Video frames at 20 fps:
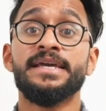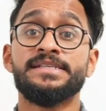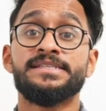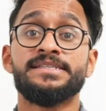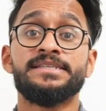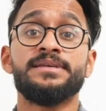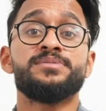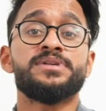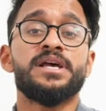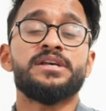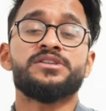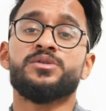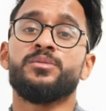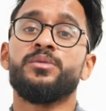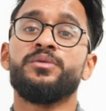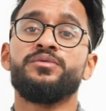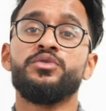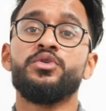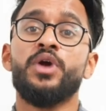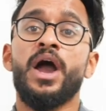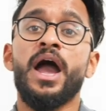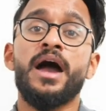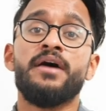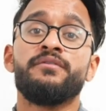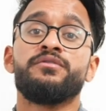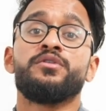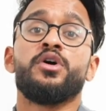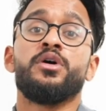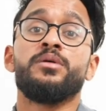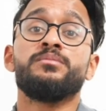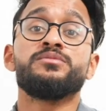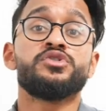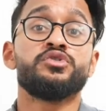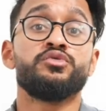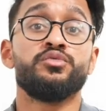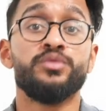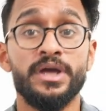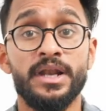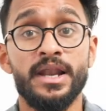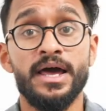it seems like some of you have come to
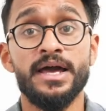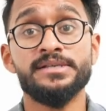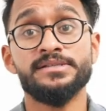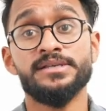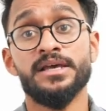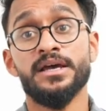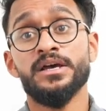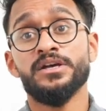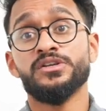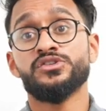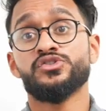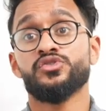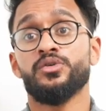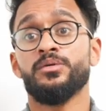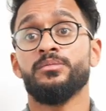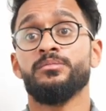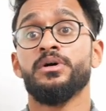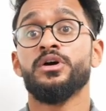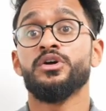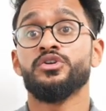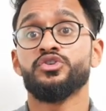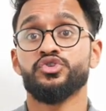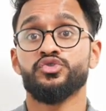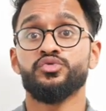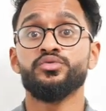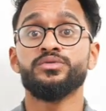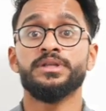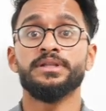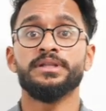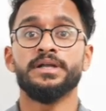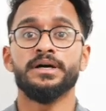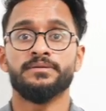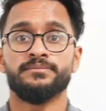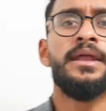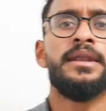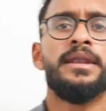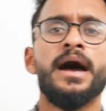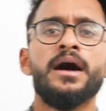realize some truth in that.